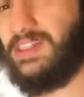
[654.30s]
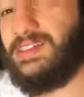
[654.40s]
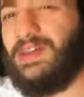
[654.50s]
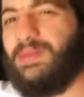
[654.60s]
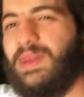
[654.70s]

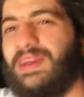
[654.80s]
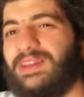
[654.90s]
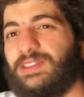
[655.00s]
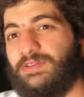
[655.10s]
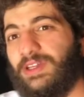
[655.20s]
is I'm making
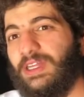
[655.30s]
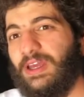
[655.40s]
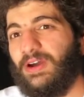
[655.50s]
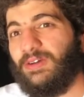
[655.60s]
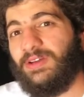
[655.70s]
this
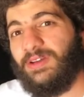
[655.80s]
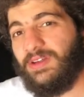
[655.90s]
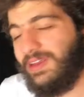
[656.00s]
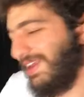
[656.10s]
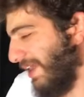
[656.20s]
video
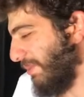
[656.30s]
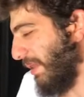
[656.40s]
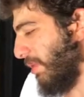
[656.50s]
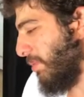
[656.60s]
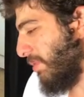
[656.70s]
and I
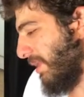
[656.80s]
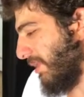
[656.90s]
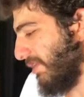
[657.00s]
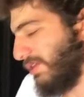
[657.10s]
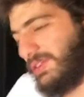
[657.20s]
may be being
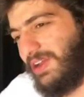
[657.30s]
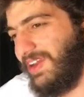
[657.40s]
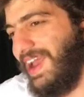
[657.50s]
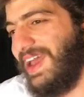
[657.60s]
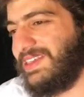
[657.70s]
a little
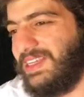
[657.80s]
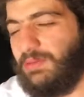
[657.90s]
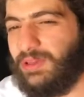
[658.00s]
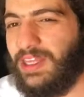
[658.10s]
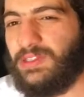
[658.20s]

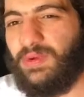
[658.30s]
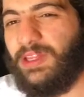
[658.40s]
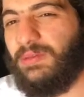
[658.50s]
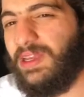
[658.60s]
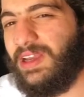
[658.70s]
sarcastic, but that's
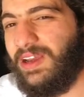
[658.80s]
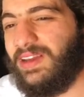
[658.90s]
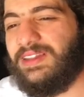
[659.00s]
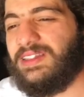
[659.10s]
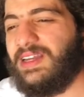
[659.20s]
really
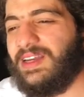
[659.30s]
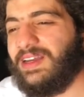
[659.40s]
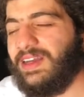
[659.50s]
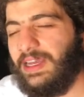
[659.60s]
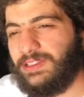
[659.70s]
because
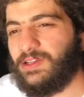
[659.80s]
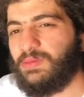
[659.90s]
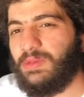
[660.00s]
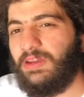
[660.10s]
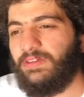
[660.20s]
it
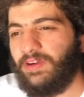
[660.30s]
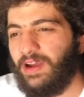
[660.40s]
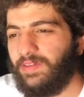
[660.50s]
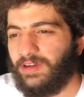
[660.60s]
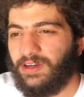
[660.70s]
took me
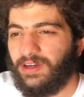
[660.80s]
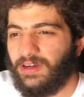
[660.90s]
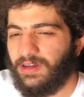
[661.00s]
forever